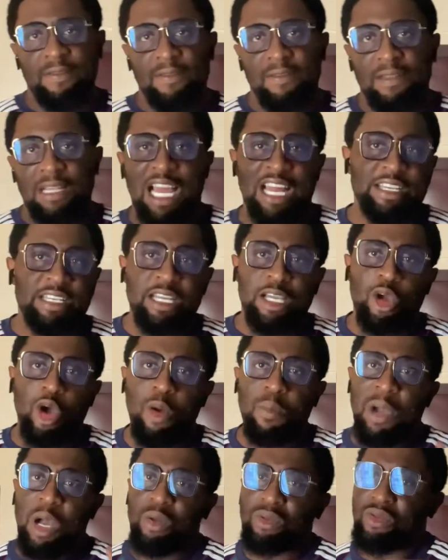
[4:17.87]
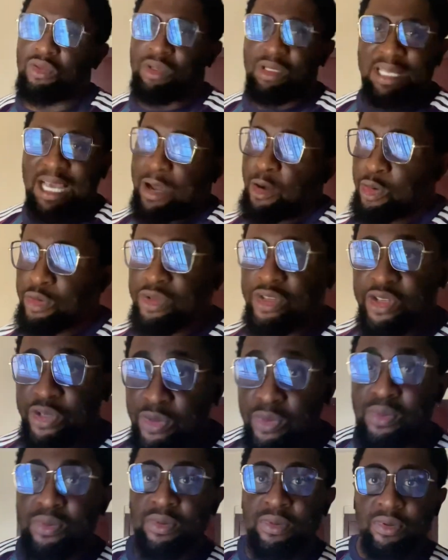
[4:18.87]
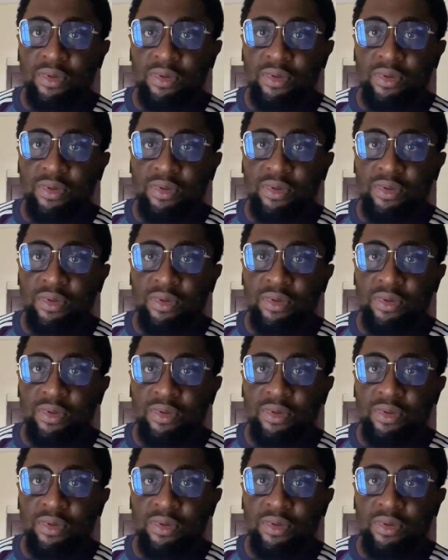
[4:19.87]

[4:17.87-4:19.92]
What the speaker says: And they come out to tell you